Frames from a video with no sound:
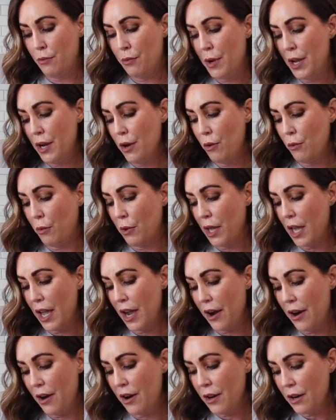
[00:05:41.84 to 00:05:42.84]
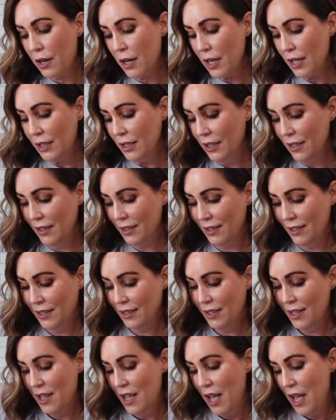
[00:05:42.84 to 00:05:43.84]
we don't care
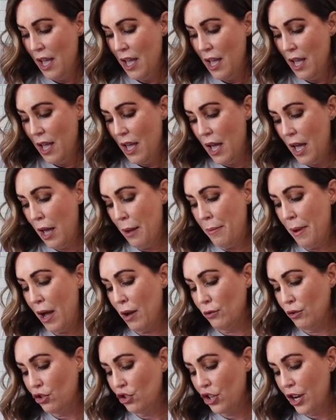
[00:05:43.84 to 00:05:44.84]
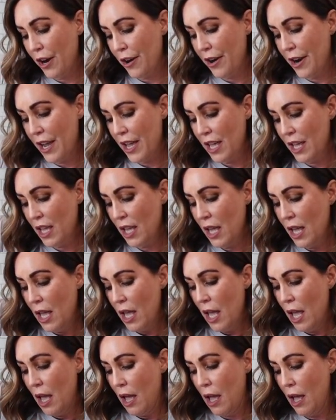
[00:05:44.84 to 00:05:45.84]
about sharing,
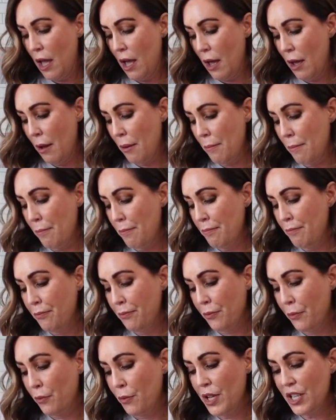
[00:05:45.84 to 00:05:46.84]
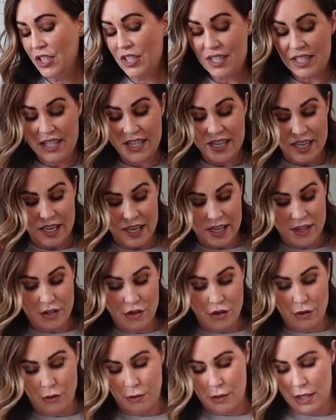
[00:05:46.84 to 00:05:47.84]
we just dig
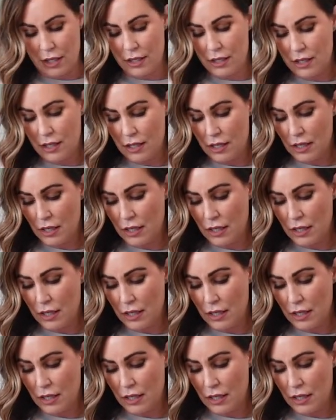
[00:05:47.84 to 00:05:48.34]
into it.